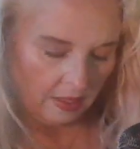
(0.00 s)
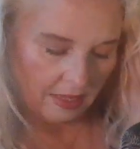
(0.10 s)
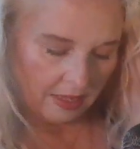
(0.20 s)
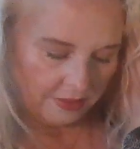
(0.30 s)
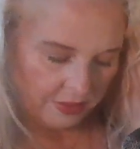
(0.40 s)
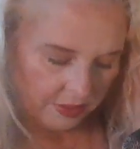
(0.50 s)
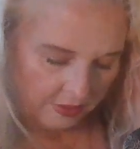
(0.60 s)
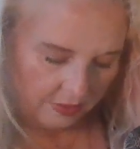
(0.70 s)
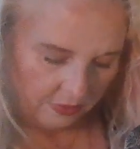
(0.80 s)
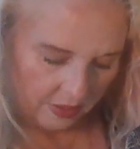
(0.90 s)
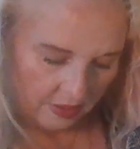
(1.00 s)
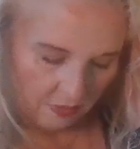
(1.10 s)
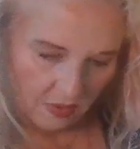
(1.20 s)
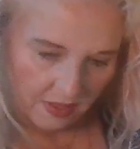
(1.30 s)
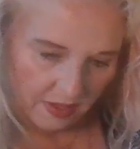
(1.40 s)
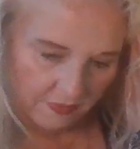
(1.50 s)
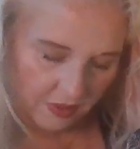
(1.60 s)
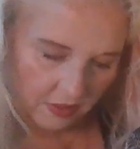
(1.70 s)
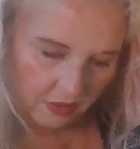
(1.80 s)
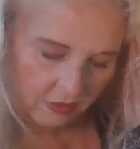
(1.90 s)
I just don't want to ever
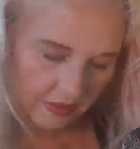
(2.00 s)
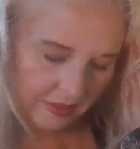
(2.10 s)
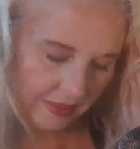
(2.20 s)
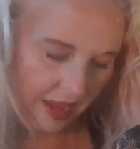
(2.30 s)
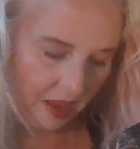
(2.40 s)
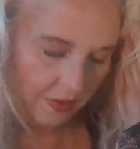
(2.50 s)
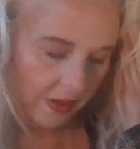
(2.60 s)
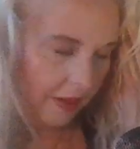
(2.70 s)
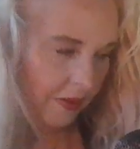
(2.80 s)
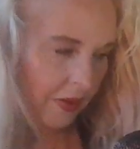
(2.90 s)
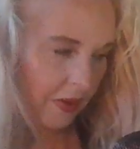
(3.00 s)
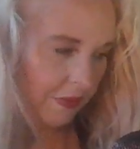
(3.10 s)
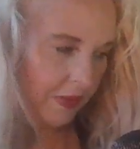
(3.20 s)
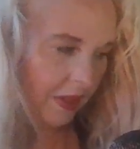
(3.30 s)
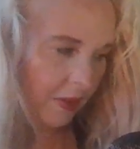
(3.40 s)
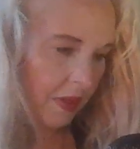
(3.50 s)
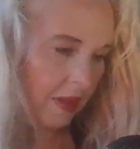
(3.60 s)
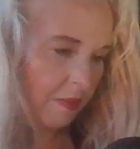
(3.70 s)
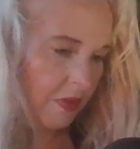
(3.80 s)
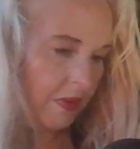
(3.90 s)
close this out. I don't know. I feel like we
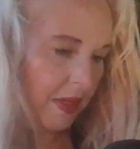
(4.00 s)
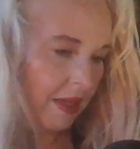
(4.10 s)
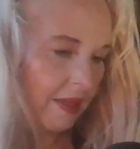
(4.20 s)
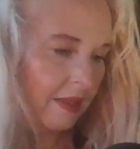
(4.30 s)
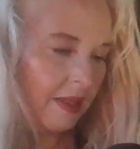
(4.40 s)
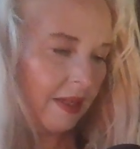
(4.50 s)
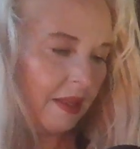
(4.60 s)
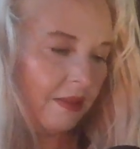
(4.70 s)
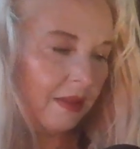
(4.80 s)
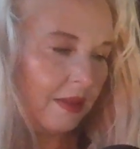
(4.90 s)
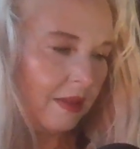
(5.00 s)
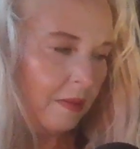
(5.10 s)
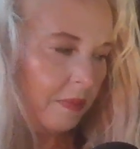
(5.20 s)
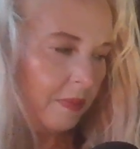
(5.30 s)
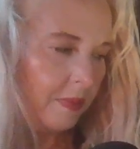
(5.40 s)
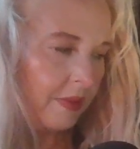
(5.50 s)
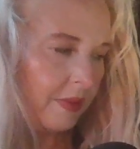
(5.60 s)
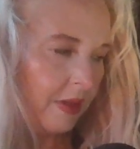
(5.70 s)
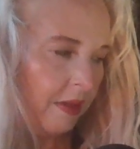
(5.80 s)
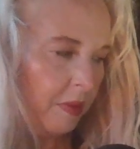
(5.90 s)
come to an end, and then I think, no, there's
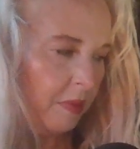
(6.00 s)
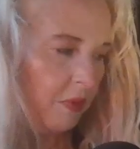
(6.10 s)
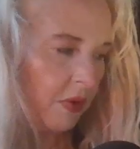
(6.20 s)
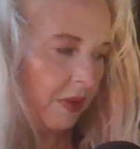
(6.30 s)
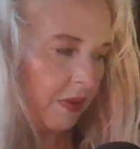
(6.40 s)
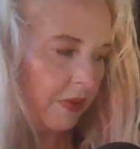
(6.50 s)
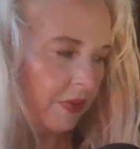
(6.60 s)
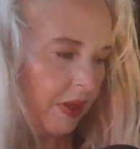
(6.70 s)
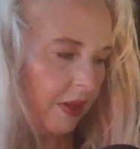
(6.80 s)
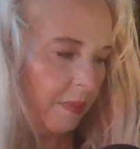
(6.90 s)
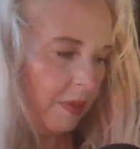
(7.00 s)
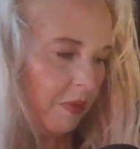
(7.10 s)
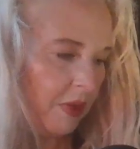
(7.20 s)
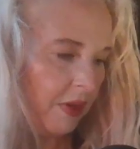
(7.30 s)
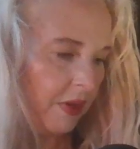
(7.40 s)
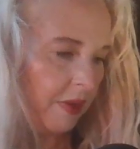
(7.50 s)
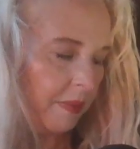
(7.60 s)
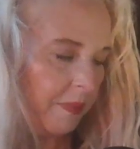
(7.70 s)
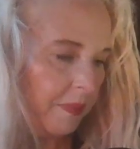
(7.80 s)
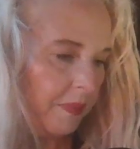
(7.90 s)
got to be more. There's got to be more here.
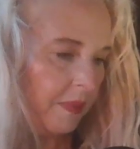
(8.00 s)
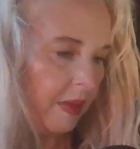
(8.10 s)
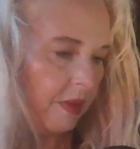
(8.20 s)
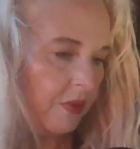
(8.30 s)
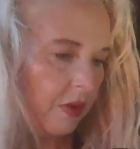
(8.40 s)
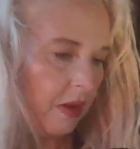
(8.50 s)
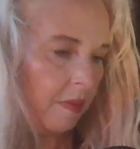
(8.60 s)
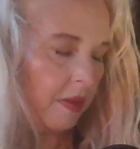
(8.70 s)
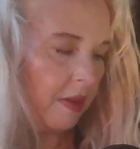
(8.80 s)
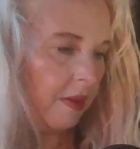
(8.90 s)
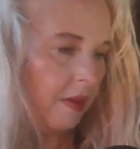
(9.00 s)
Let's grab a...